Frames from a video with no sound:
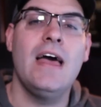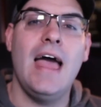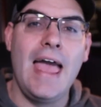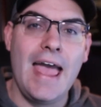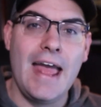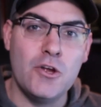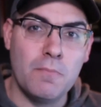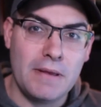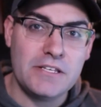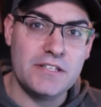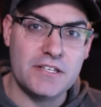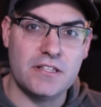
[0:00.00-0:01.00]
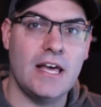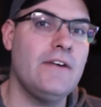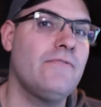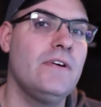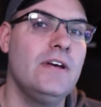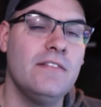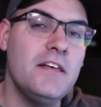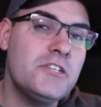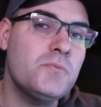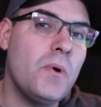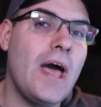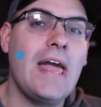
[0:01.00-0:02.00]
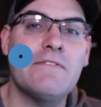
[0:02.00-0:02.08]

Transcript: and your business life. This way, if